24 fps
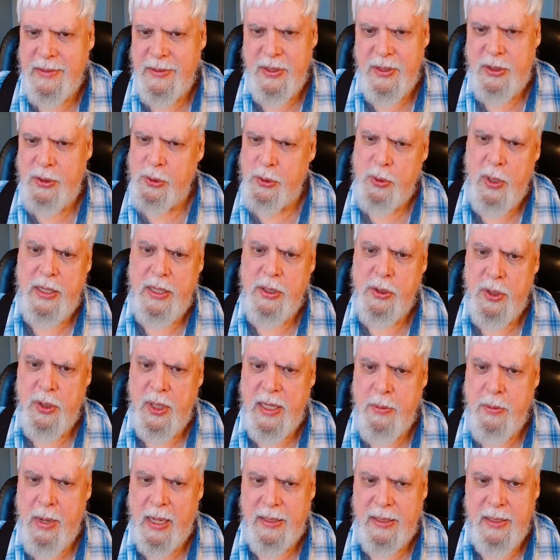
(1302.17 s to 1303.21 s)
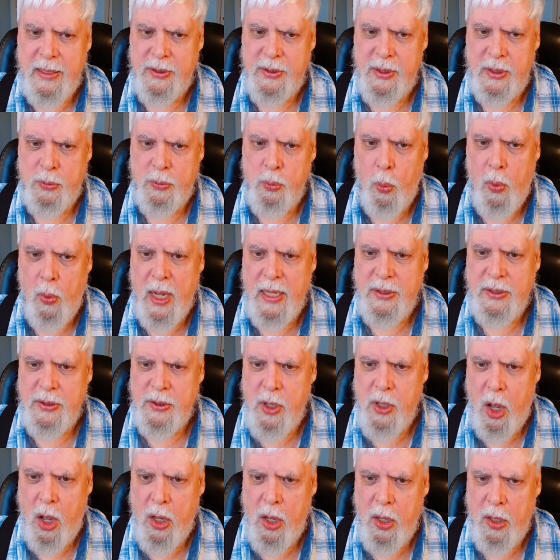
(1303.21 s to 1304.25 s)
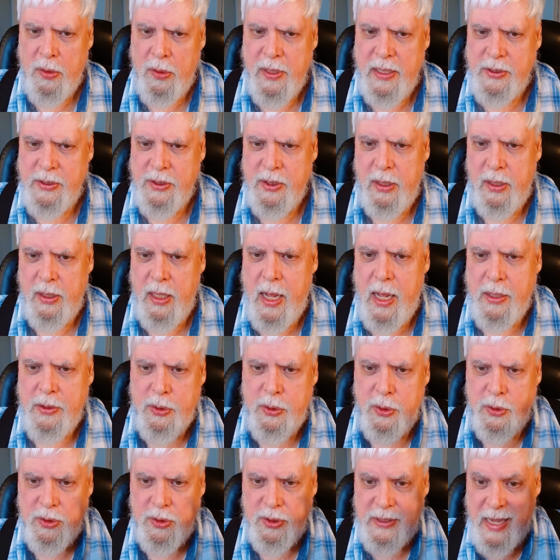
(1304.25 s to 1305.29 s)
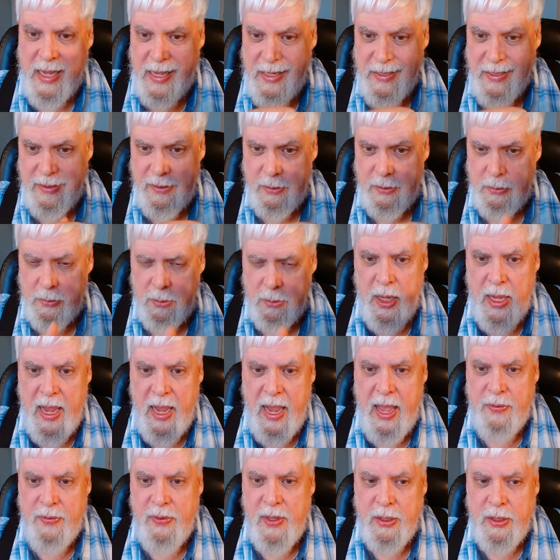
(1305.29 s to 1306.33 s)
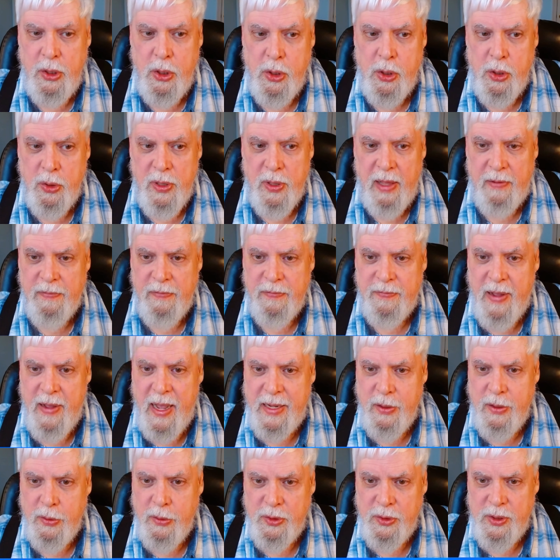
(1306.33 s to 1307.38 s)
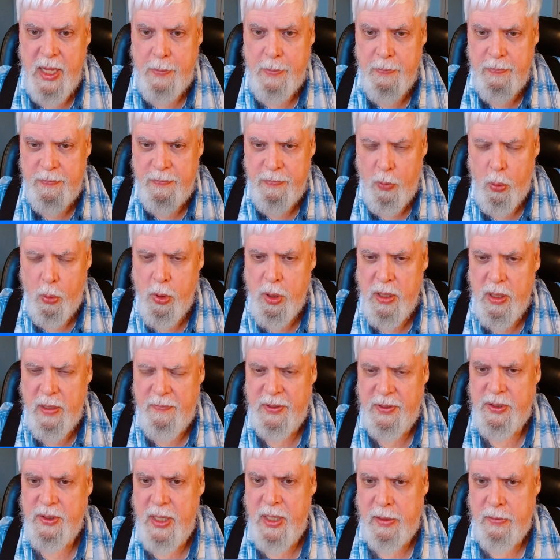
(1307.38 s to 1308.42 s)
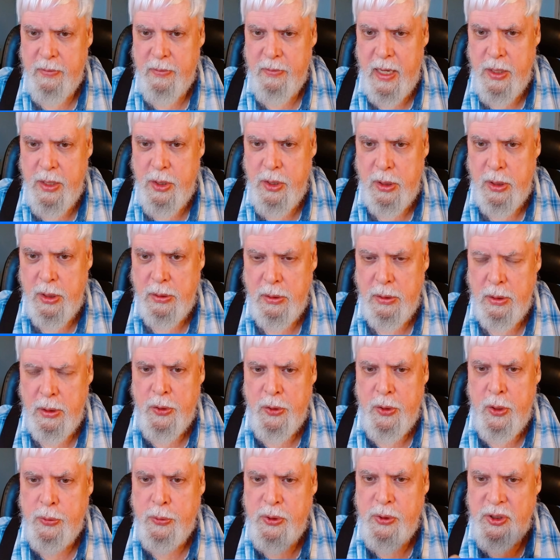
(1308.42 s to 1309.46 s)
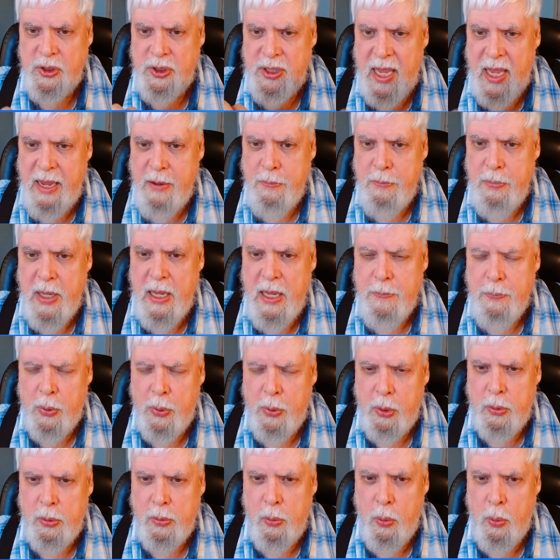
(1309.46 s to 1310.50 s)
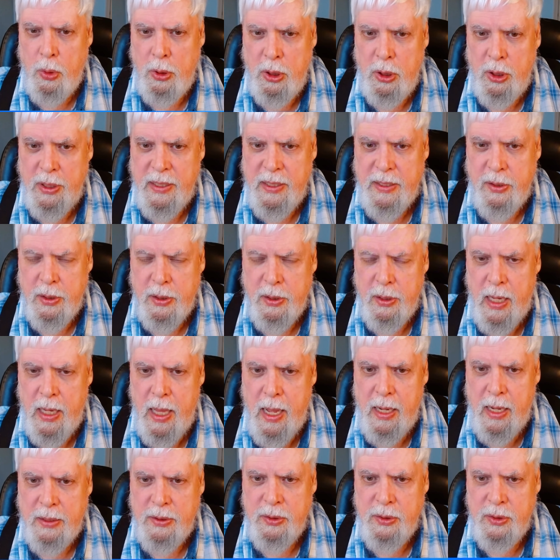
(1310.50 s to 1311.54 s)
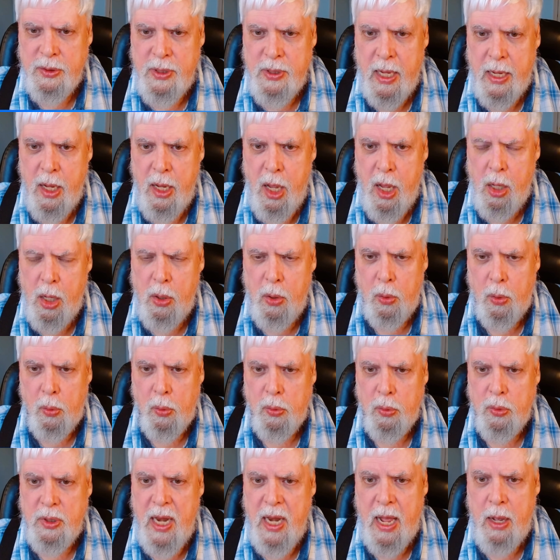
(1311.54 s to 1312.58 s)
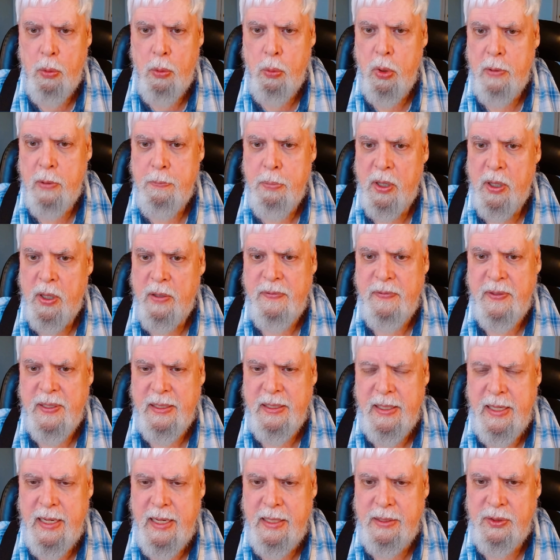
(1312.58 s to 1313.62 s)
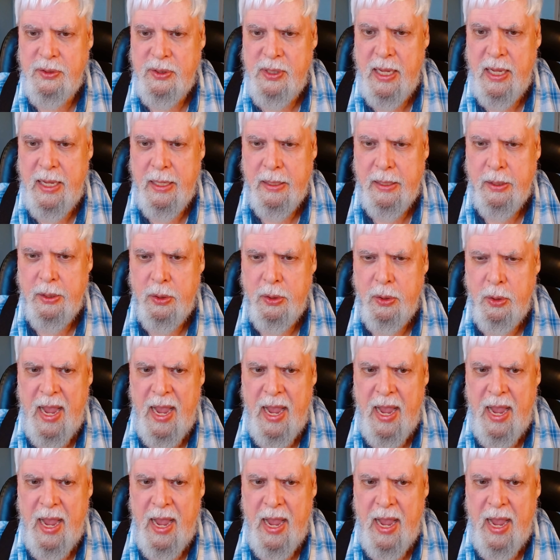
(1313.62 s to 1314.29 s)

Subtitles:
is the strange thing about this, is once all these clocks are set, and then you do that final step 4 of acceleration, those same people will look at their clocks and say, oh, now we're perfectly in sync.